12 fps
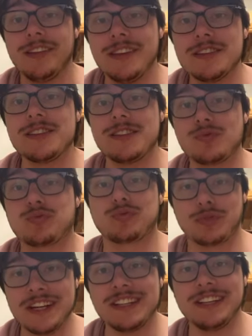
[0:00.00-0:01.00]
This is
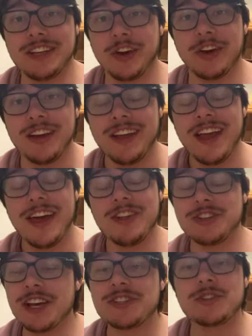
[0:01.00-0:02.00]
really good, and
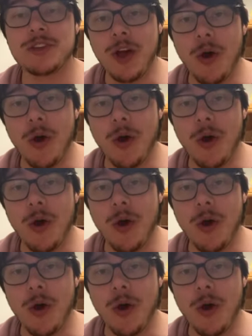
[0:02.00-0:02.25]
the Jets are the